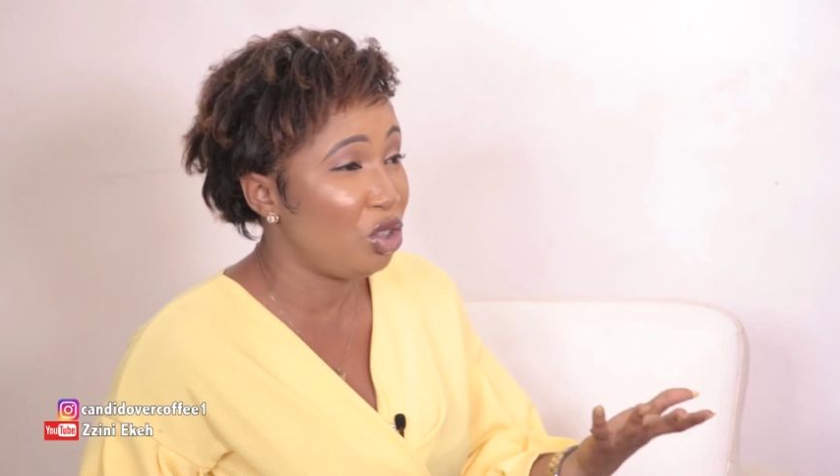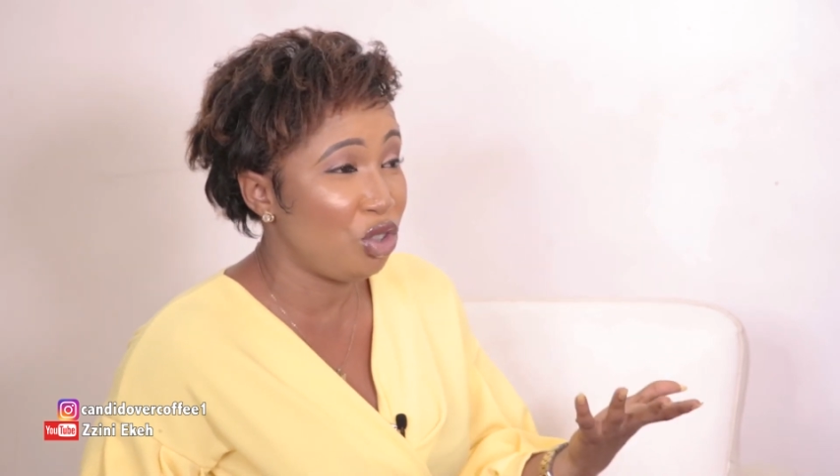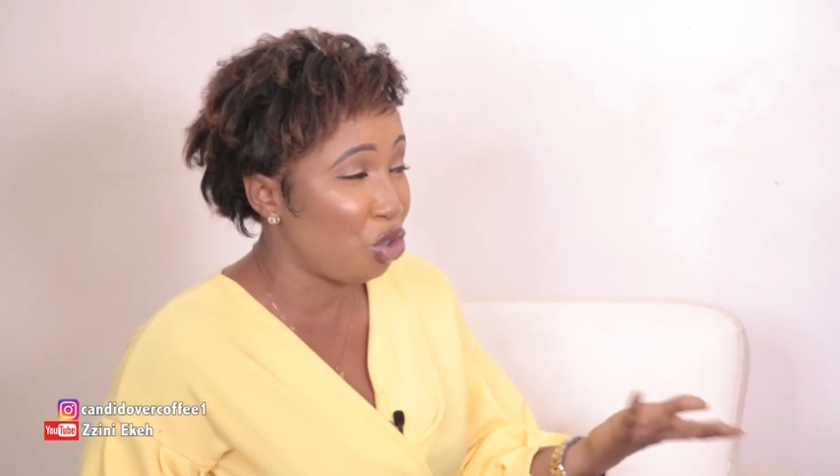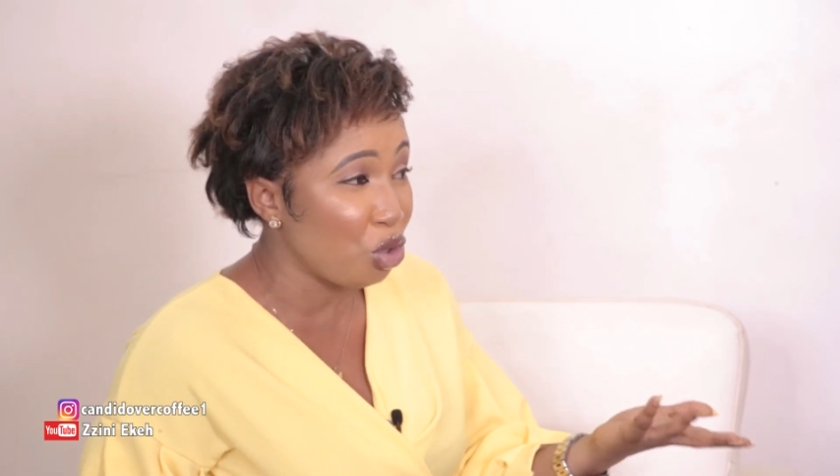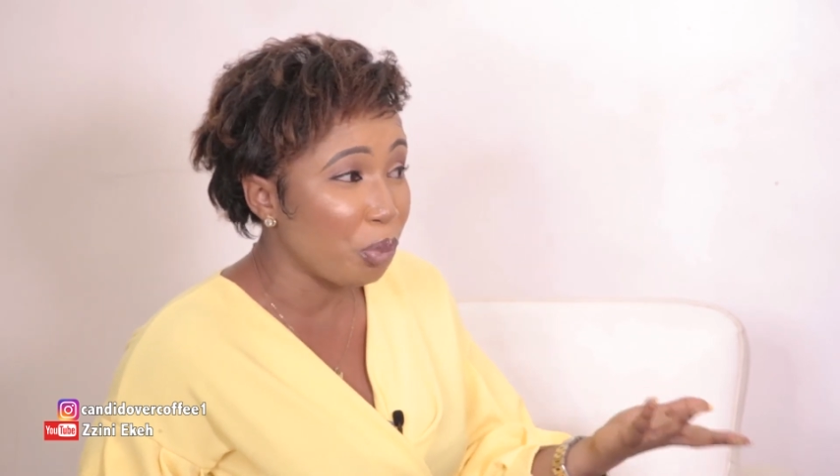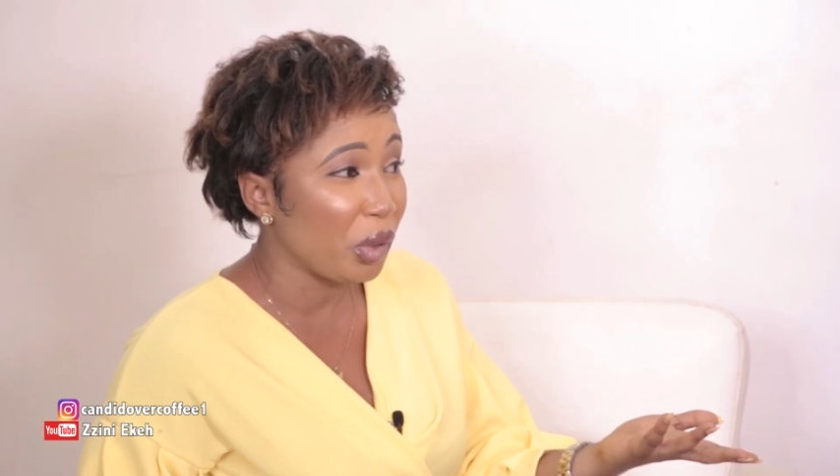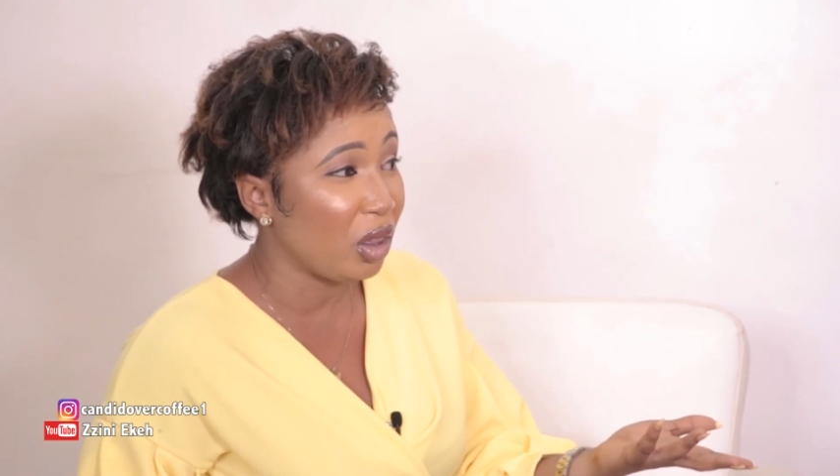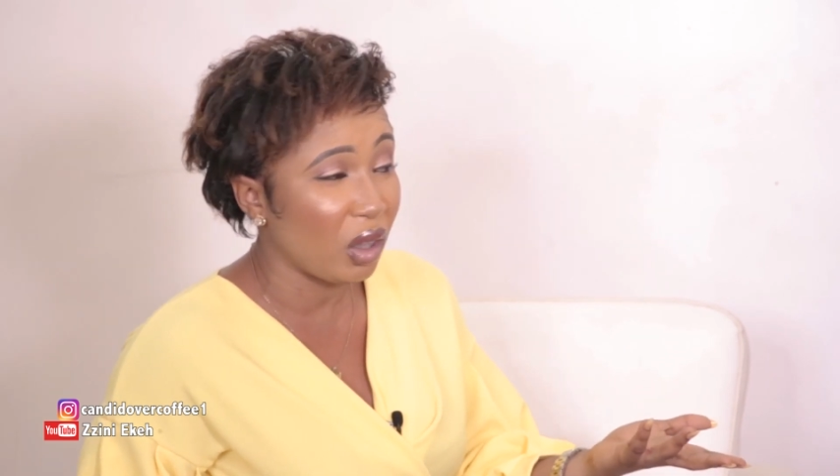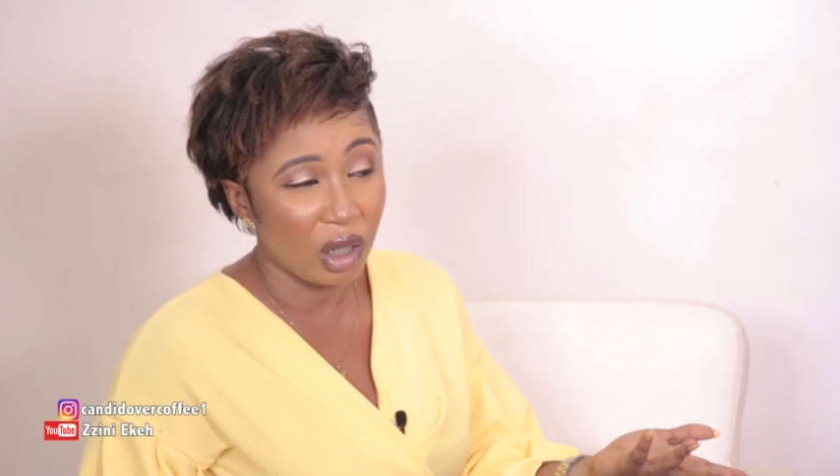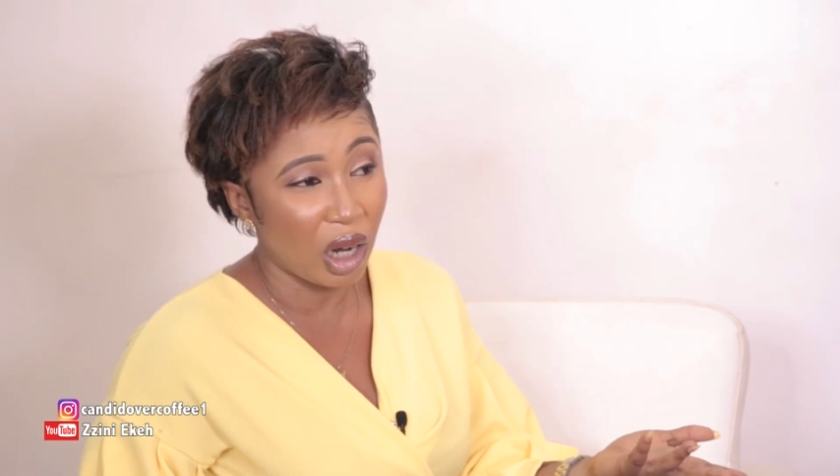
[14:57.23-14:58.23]

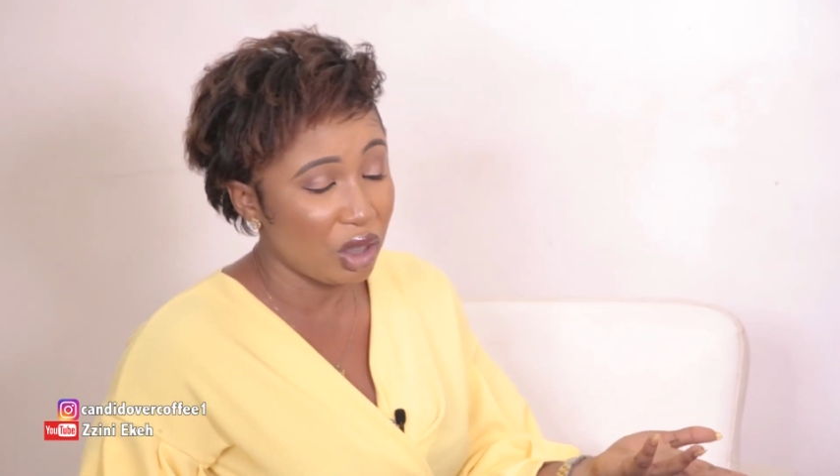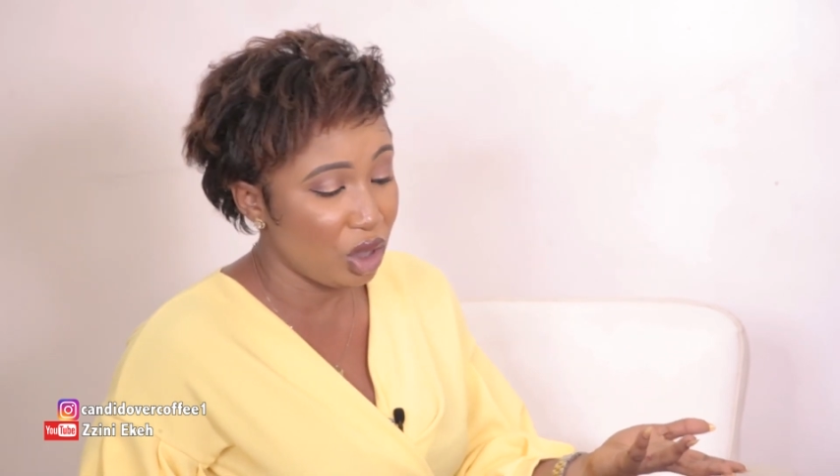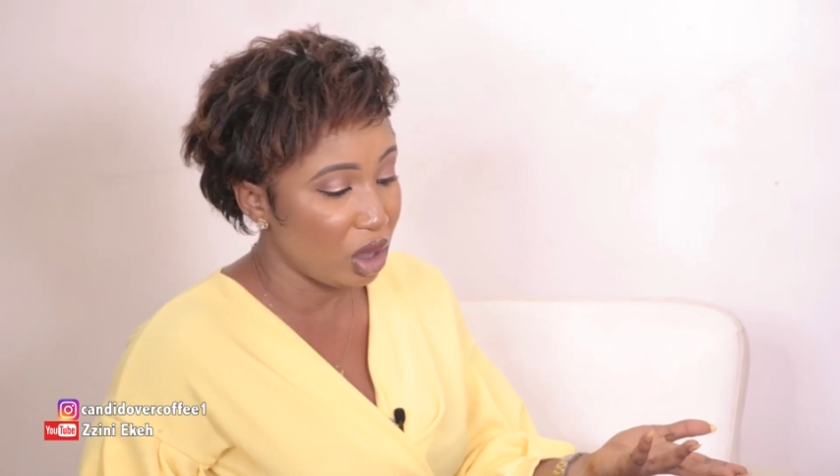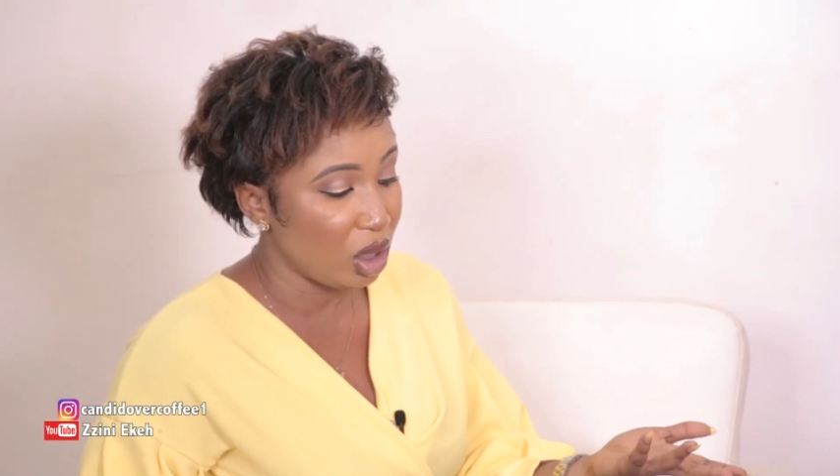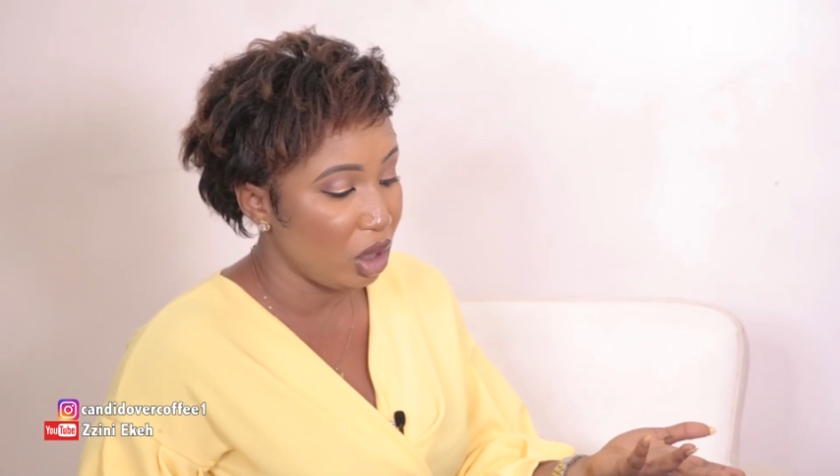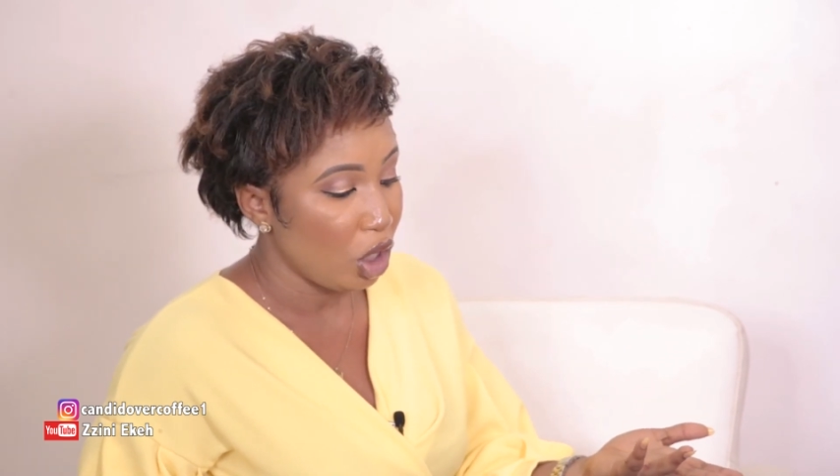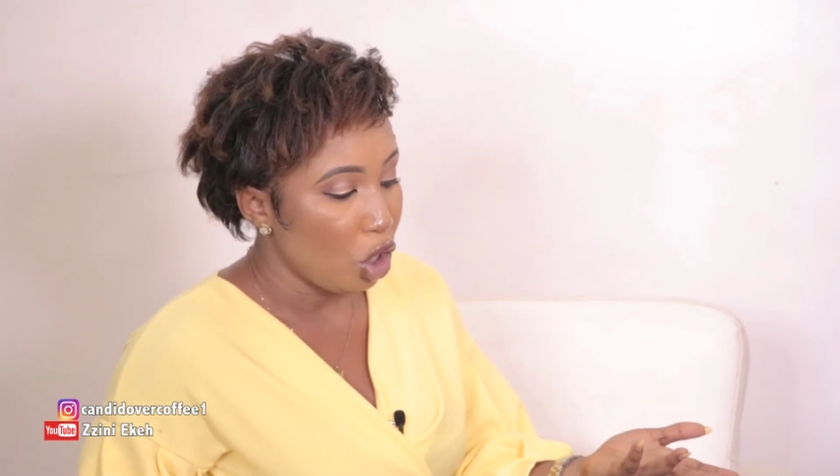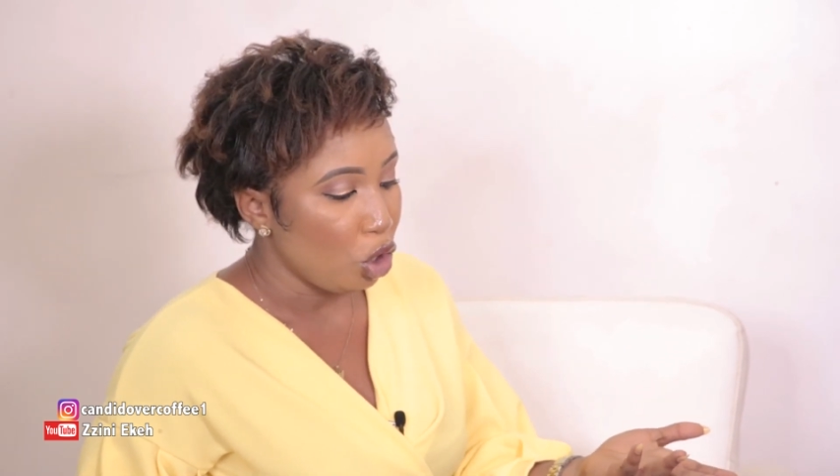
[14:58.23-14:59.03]
stupid thing, actually.